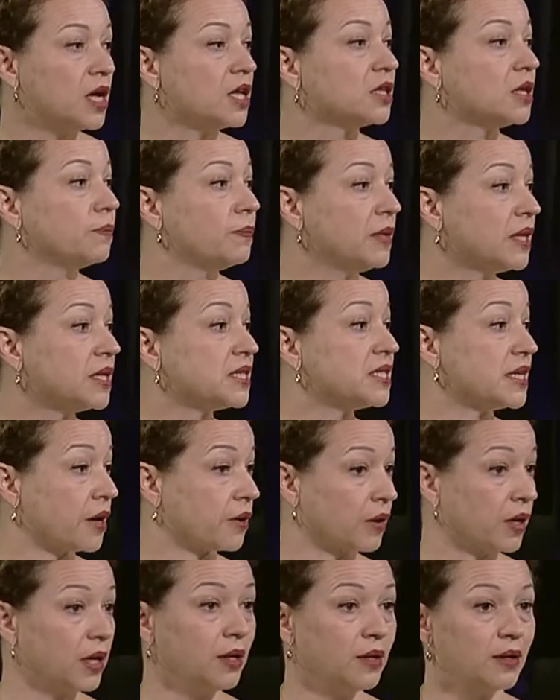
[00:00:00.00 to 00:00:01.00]
the
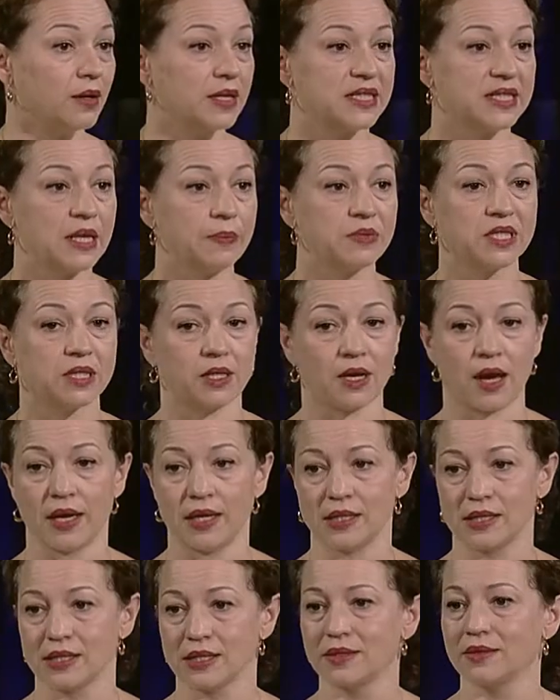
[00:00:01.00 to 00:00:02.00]
military
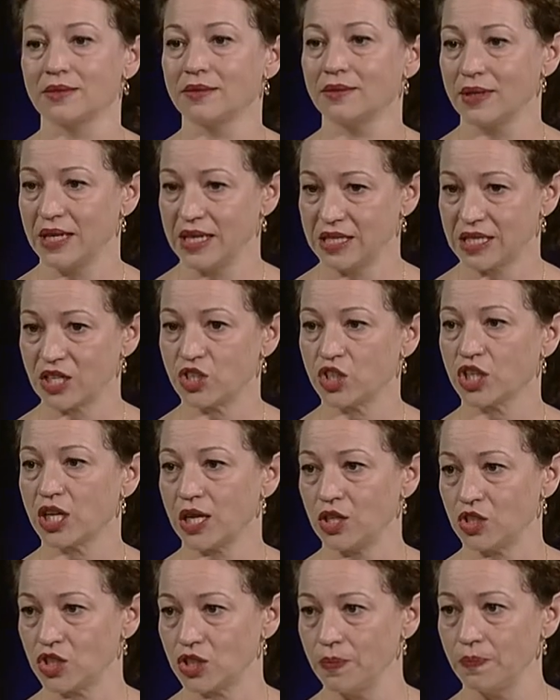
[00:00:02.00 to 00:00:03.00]
subsidized his
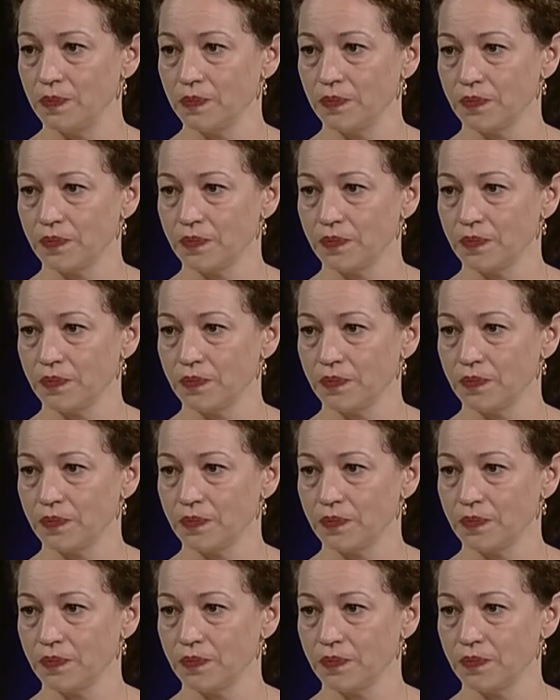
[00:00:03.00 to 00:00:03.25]
education.